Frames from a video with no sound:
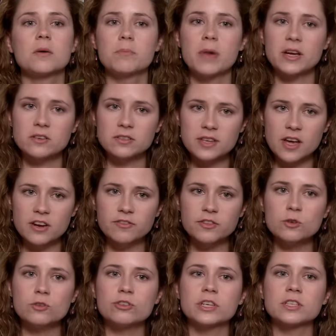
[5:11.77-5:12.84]
Michael's got a
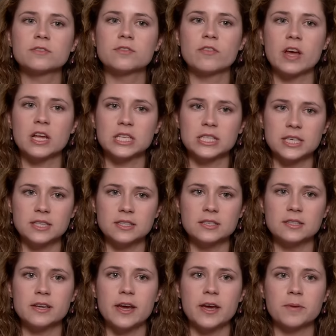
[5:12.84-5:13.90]
few tricks for
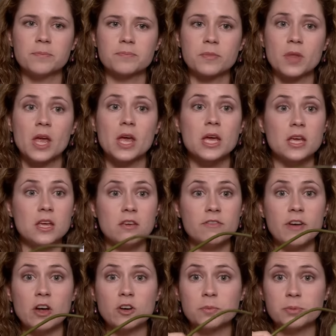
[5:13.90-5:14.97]
Valentine's Day. He
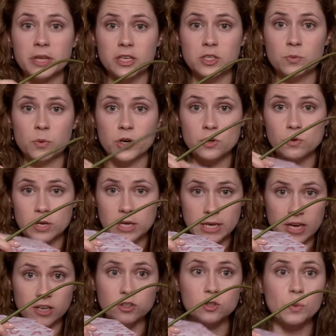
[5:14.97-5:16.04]
found a place where you can
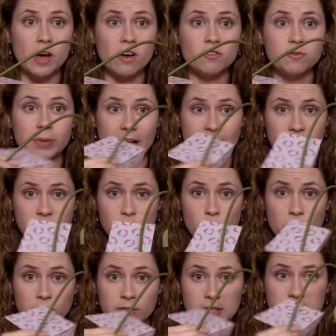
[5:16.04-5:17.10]
get twelve plastic
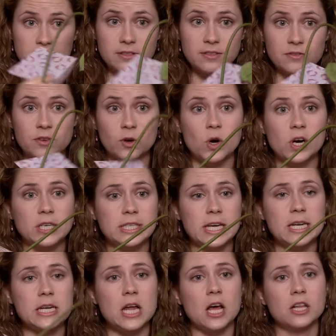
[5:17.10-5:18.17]
roses for
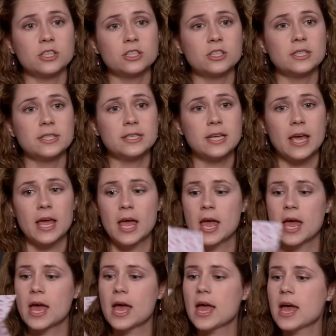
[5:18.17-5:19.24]
ten dollars,
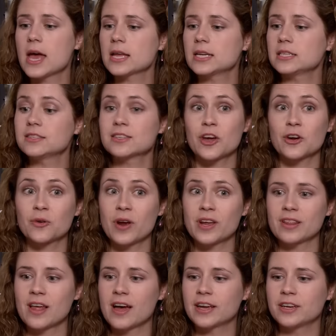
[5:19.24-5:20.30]
and he's got a
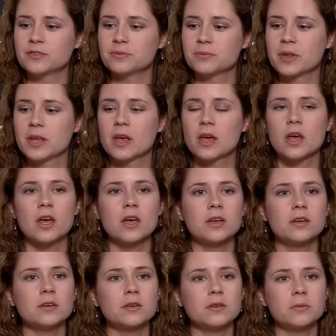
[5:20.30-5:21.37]
great line.
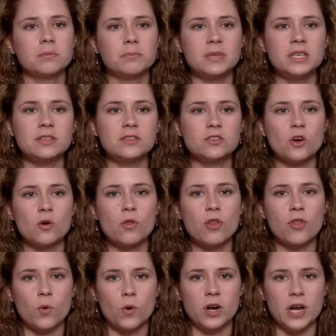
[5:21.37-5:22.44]
Me so
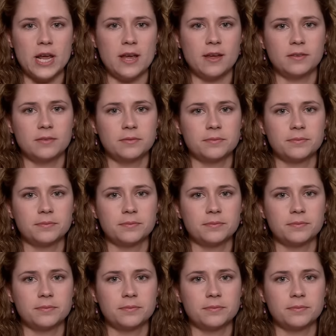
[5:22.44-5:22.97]
thorny.